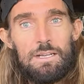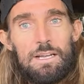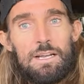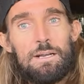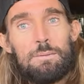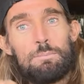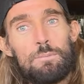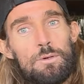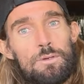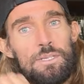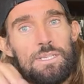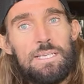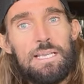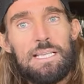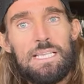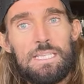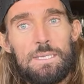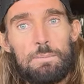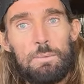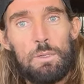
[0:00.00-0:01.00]
a more
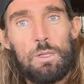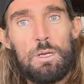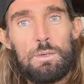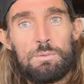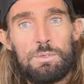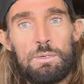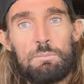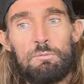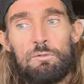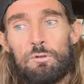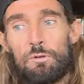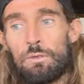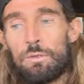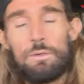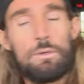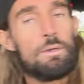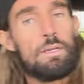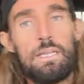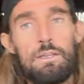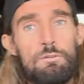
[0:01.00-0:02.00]
sensible option for
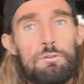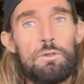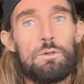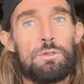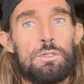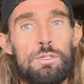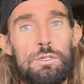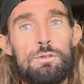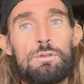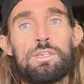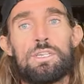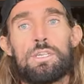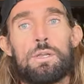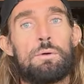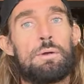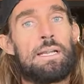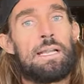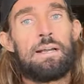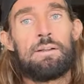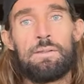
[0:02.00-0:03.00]
you. If you're used to
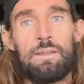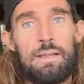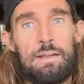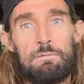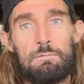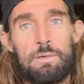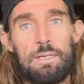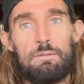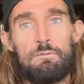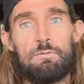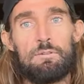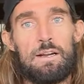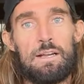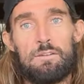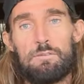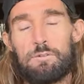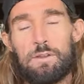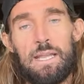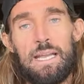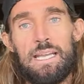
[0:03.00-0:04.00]
going out there running
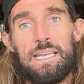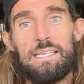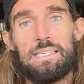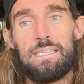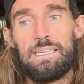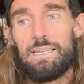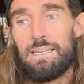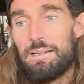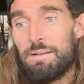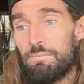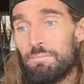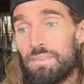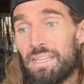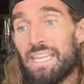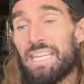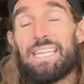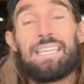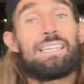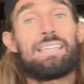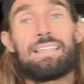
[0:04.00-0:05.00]
5K
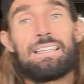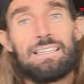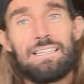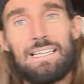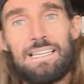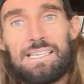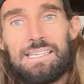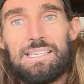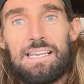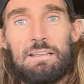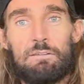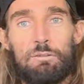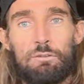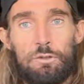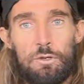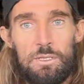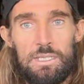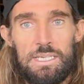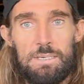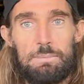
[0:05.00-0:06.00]
in, let's say,
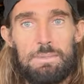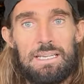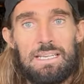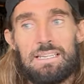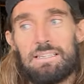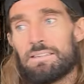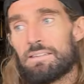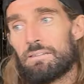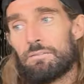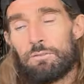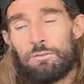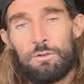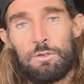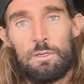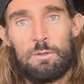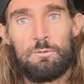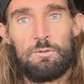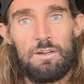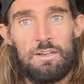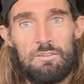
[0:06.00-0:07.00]
30 minutes,
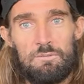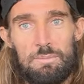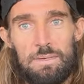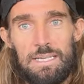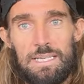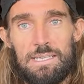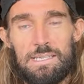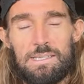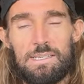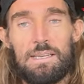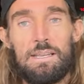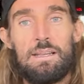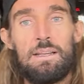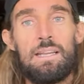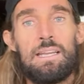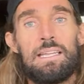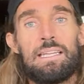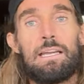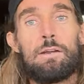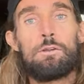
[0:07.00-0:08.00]
35 minutes,
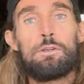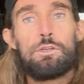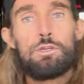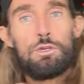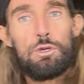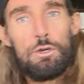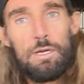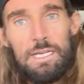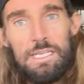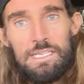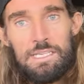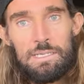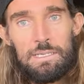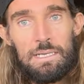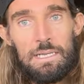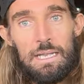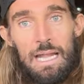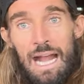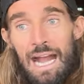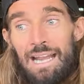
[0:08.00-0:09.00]
and now you're trying
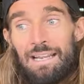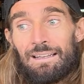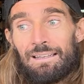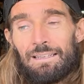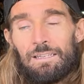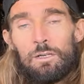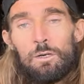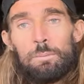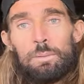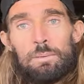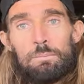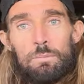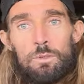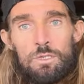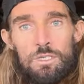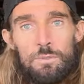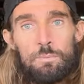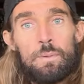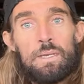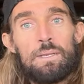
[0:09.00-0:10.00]
to add a little bit more
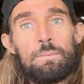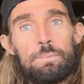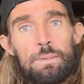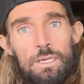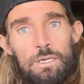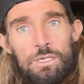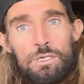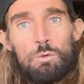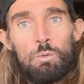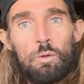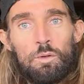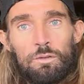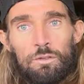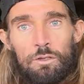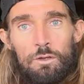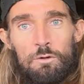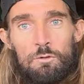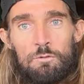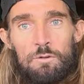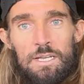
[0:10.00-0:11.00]
speed because you want to
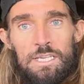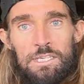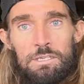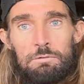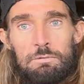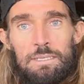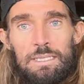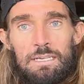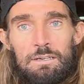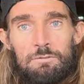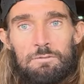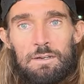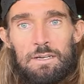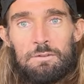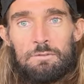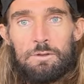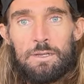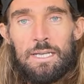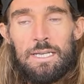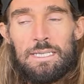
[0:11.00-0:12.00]
go faster in that
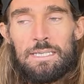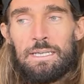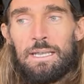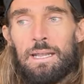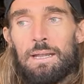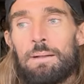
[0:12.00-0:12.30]
5K,